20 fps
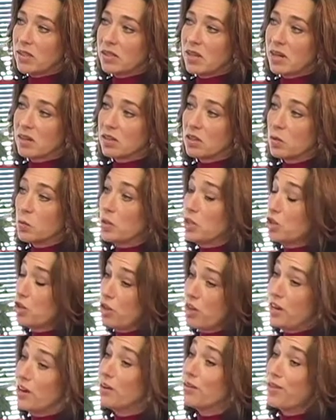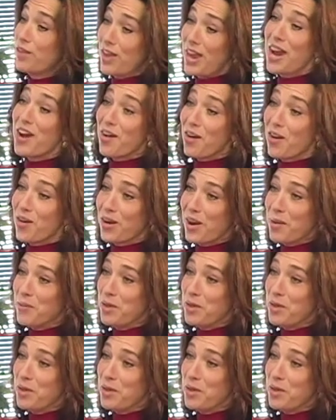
sector, which they're there.